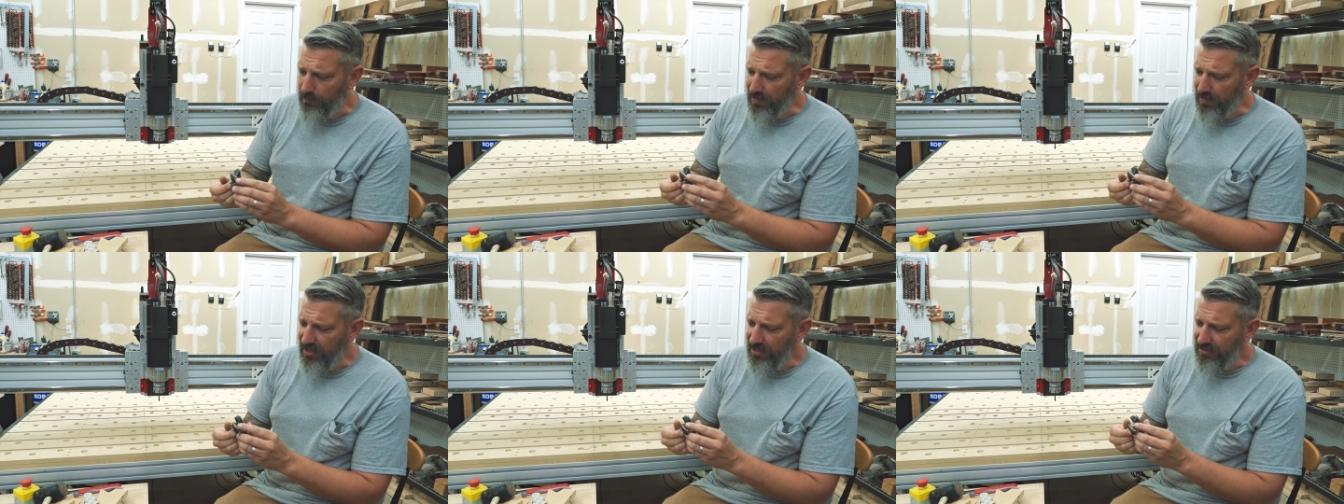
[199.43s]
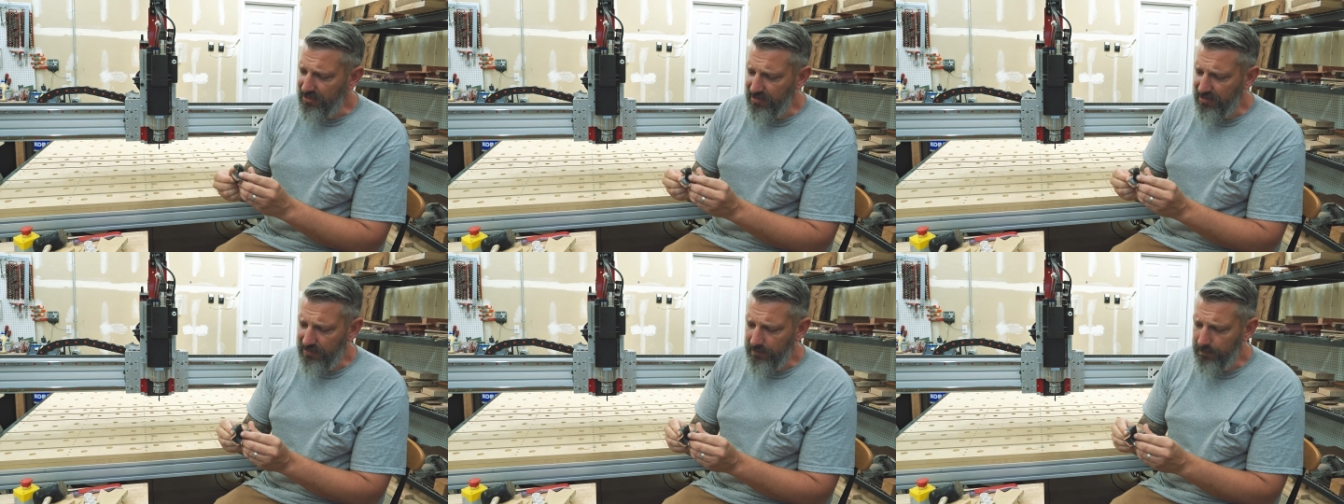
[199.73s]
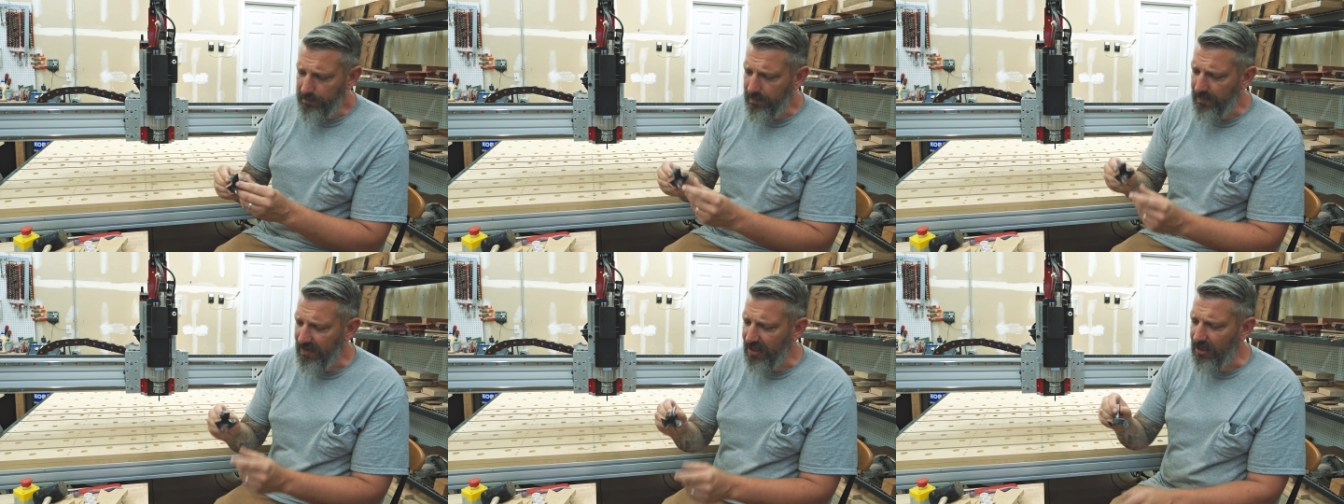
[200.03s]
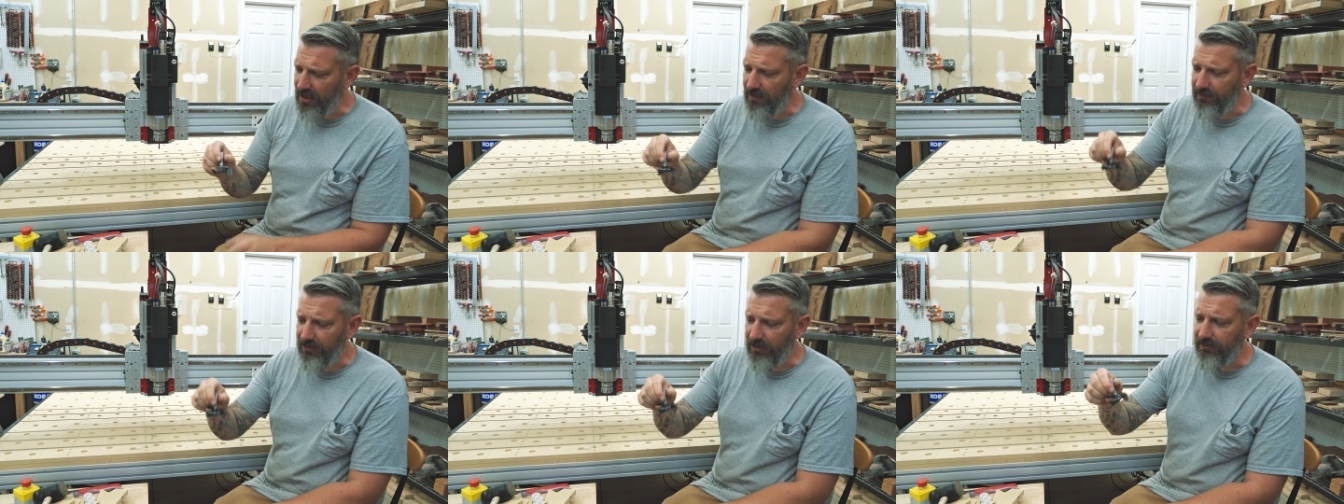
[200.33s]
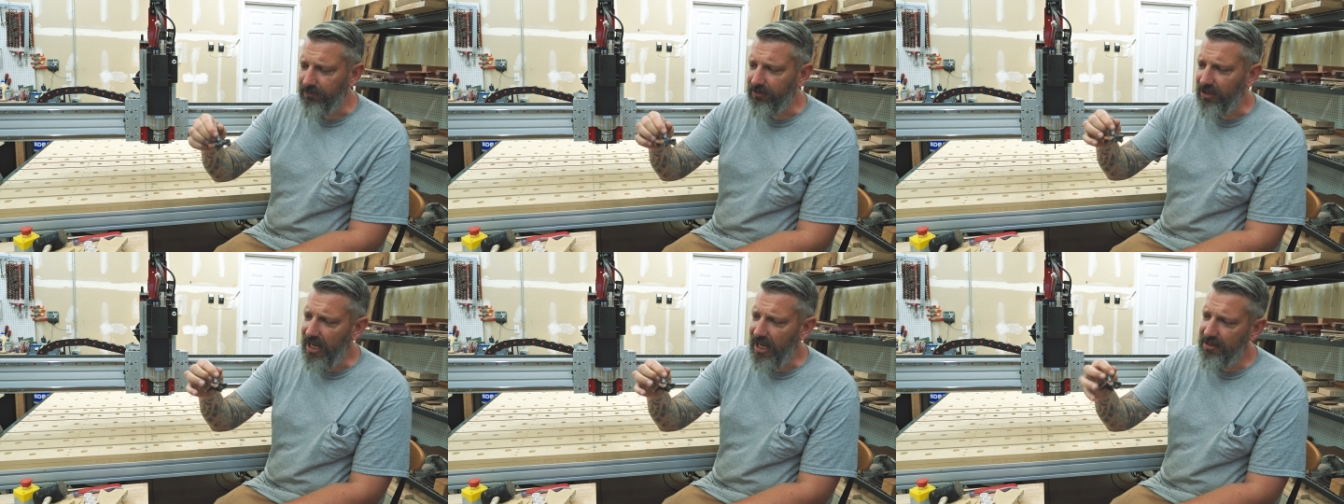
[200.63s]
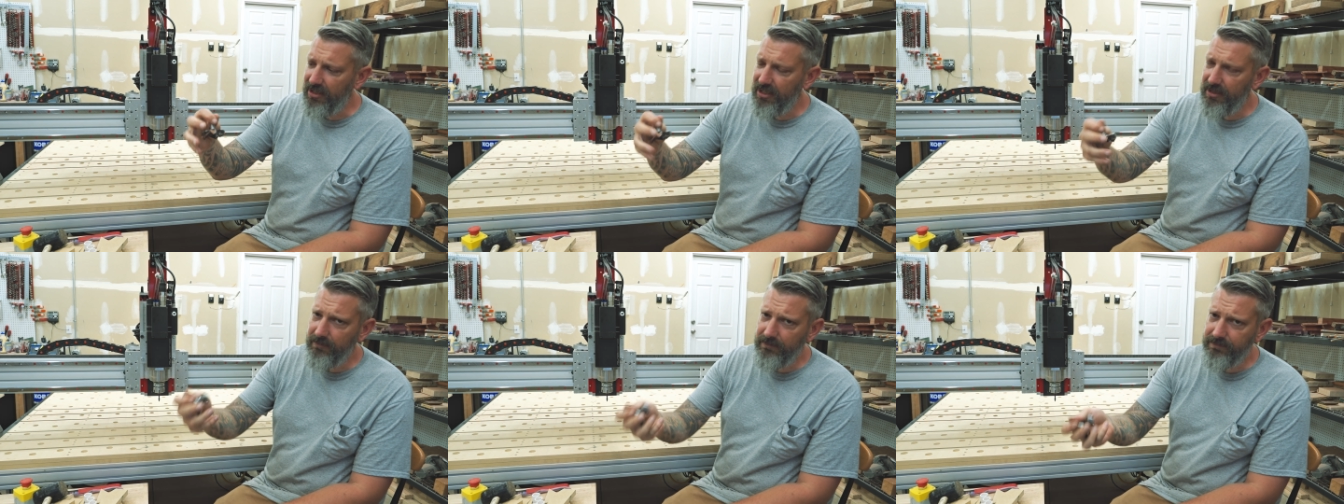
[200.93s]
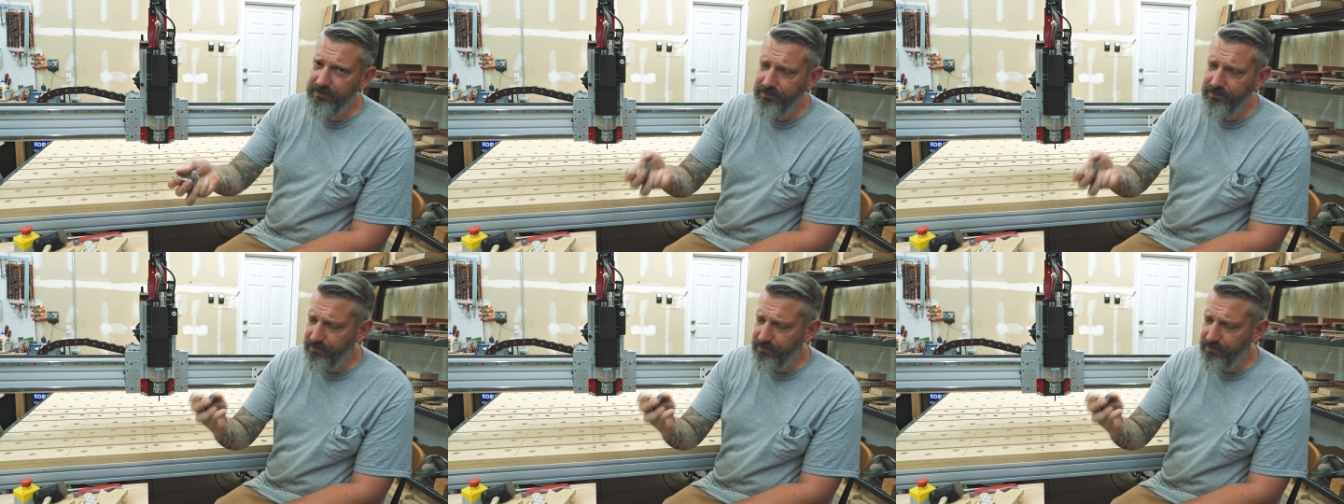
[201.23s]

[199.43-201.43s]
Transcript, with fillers: bits uh, for flattening,